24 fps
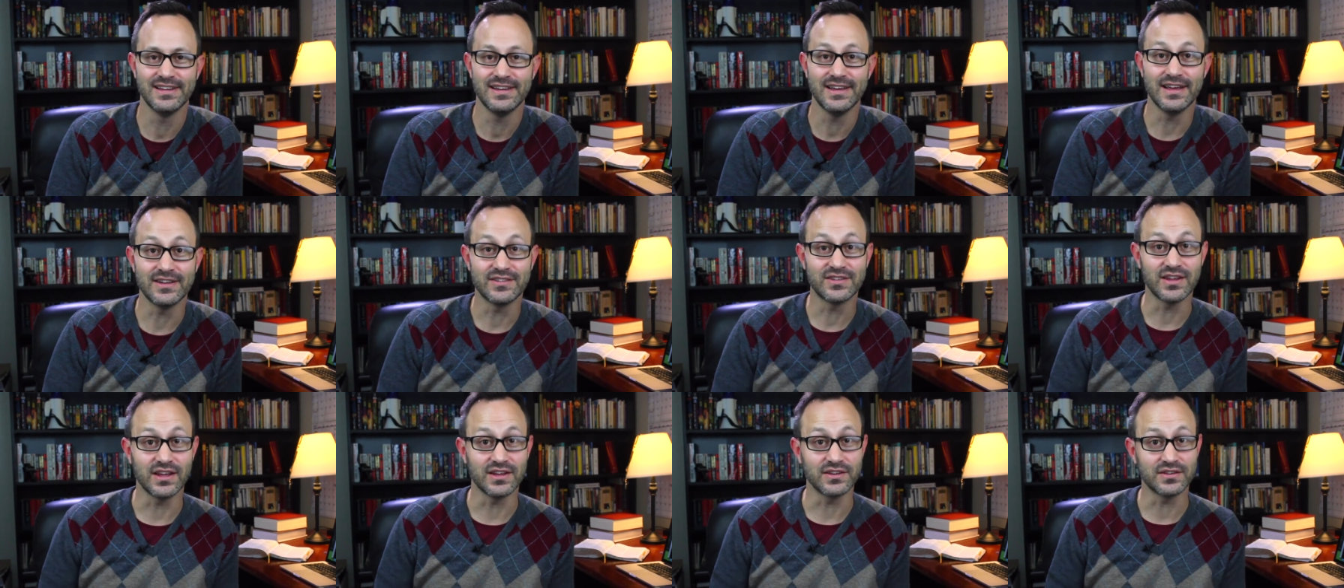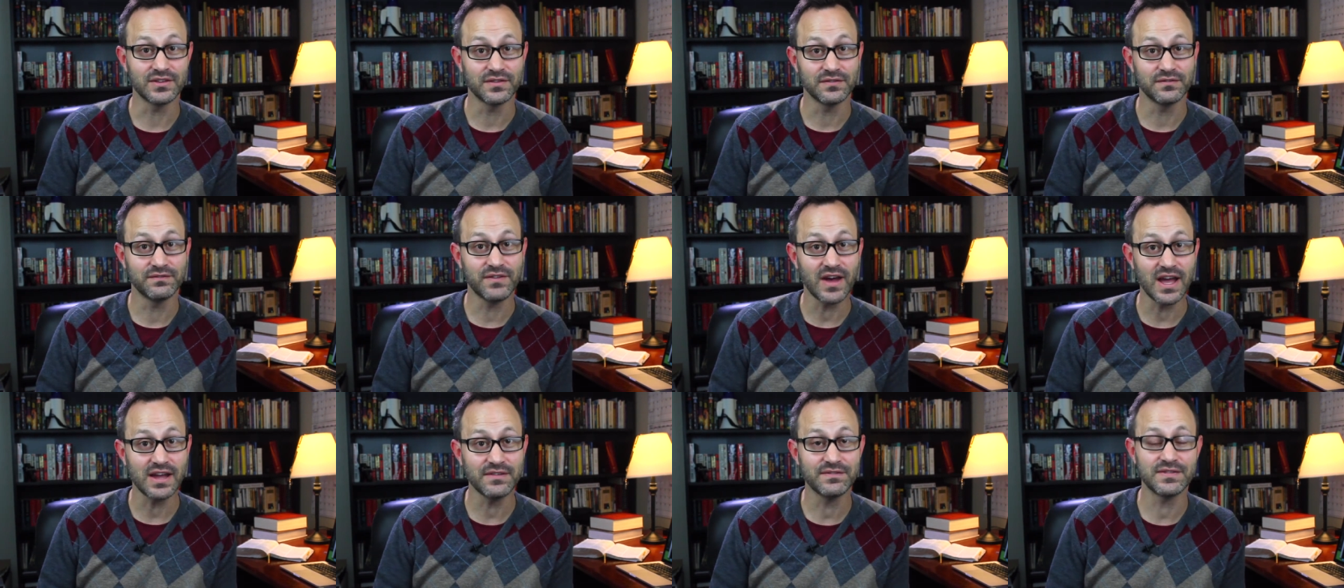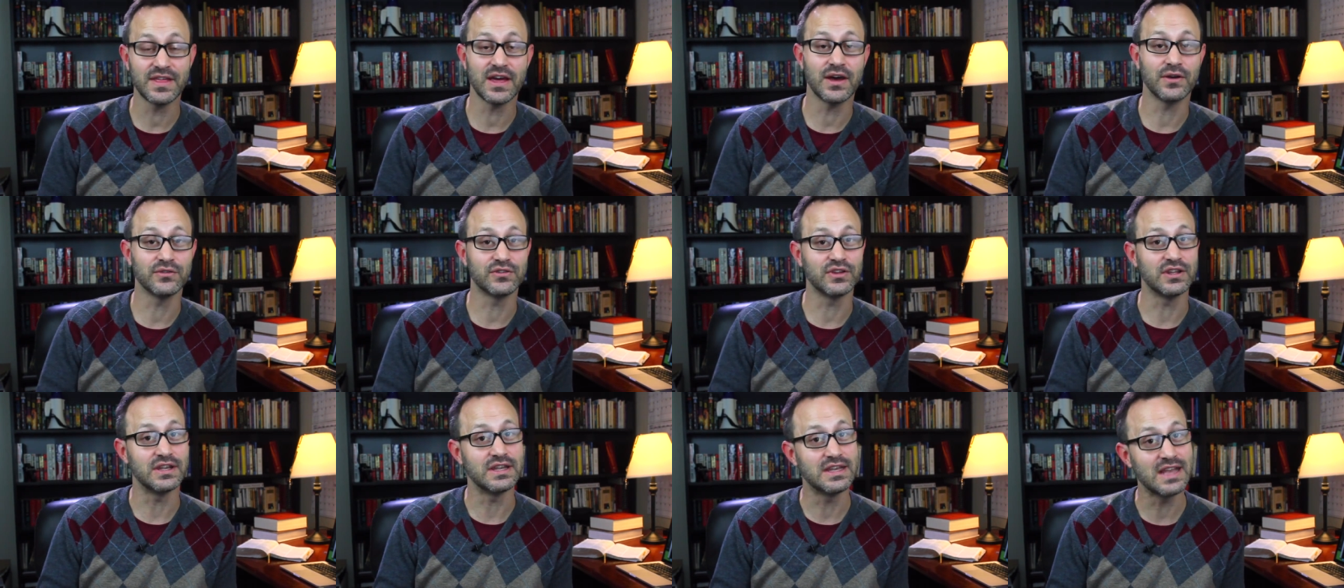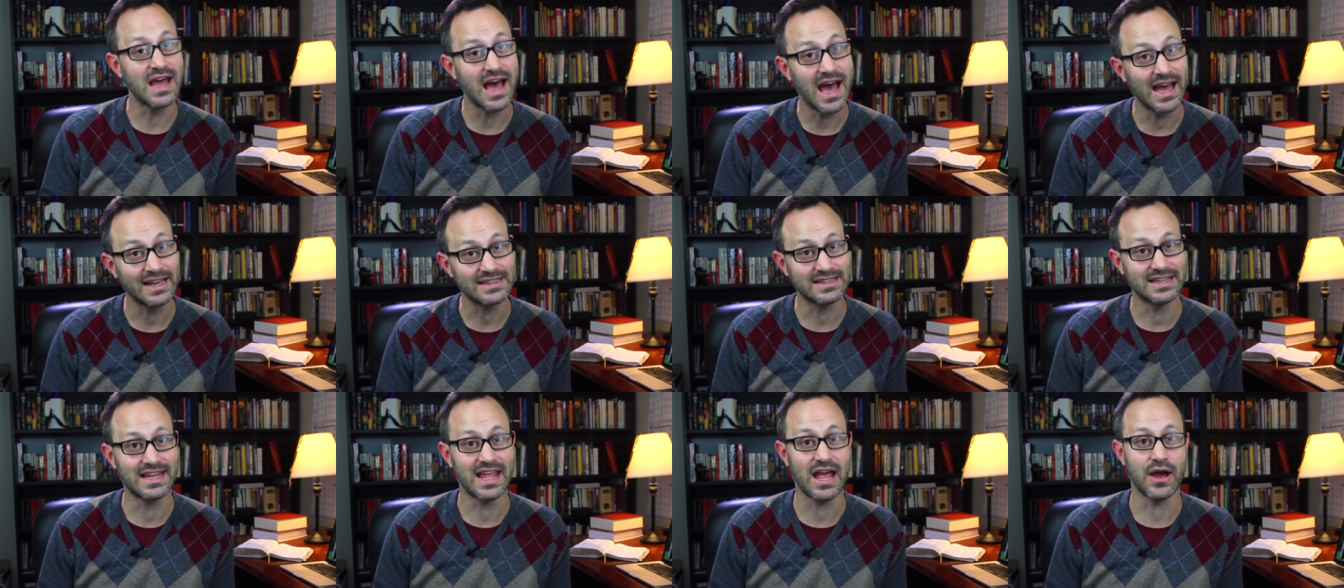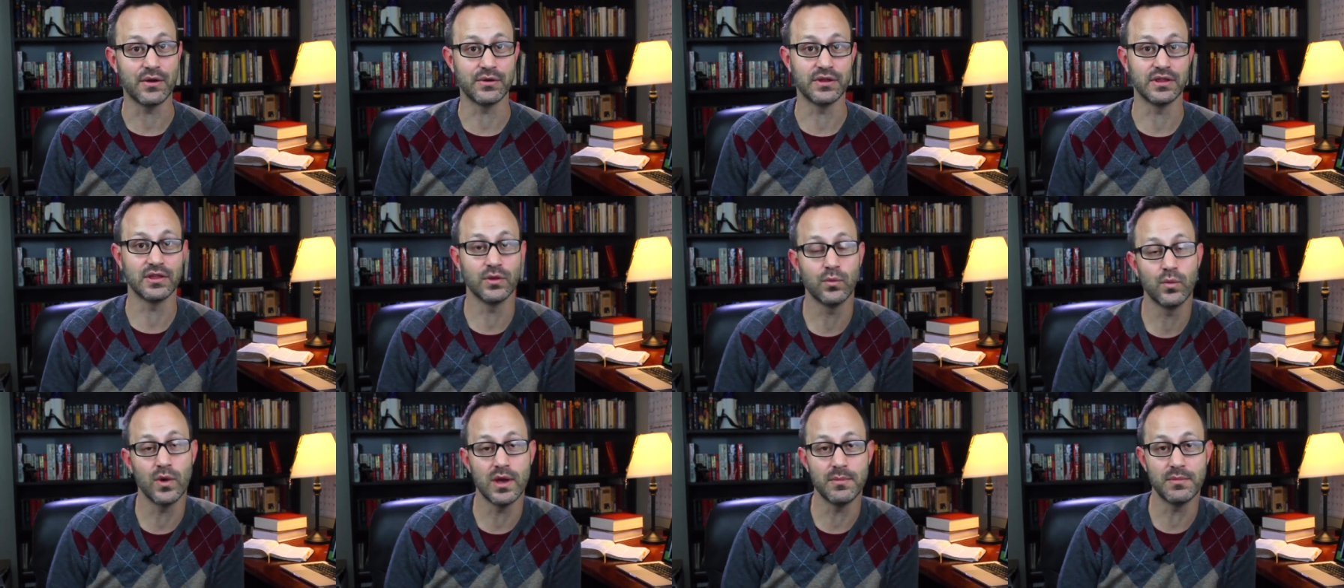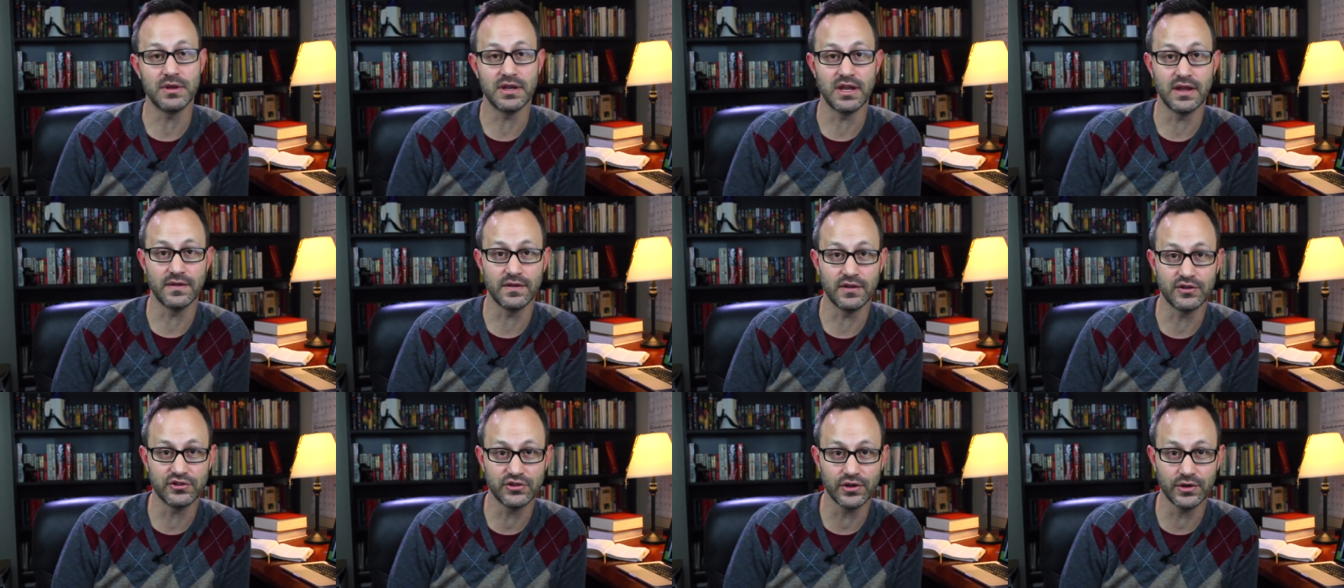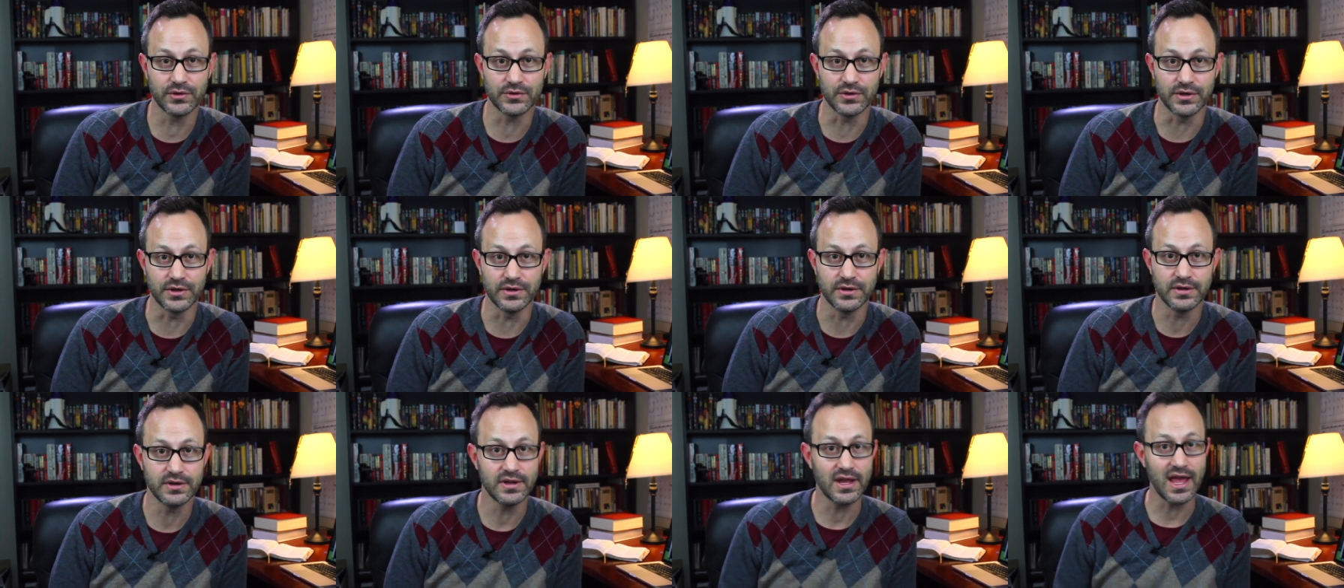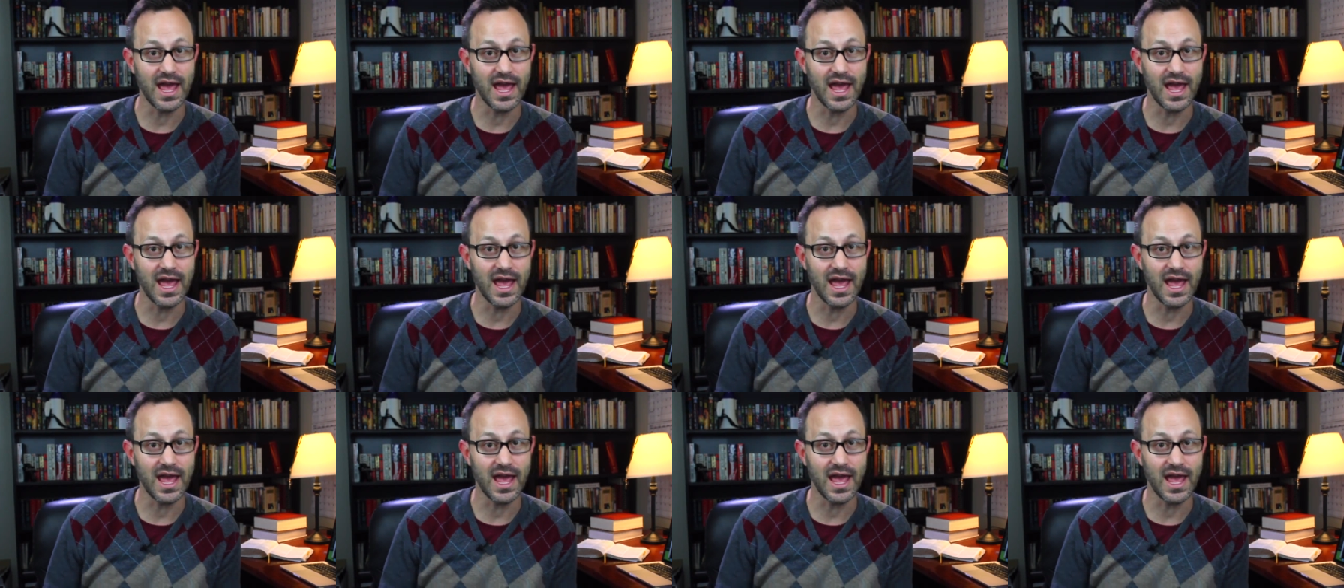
It says 5,000 not counting the women and the children.